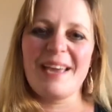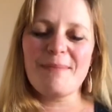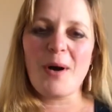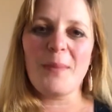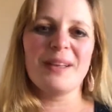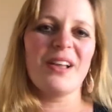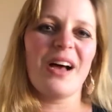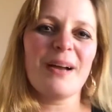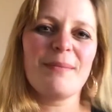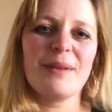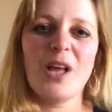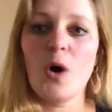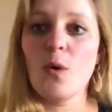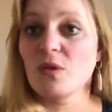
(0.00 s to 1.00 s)
Pop a like
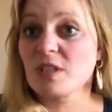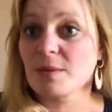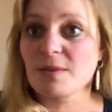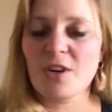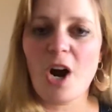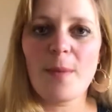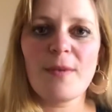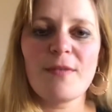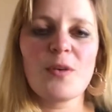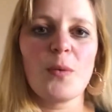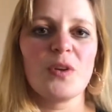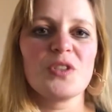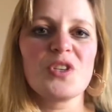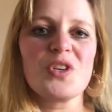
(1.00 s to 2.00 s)
below or subscribe if you
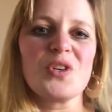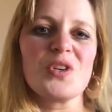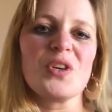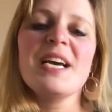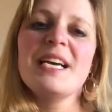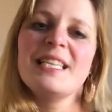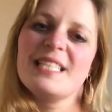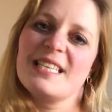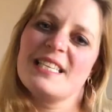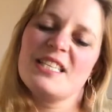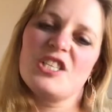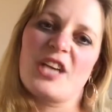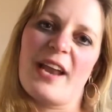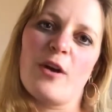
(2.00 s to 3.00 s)
want to this
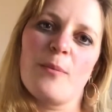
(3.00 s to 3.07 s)
channel,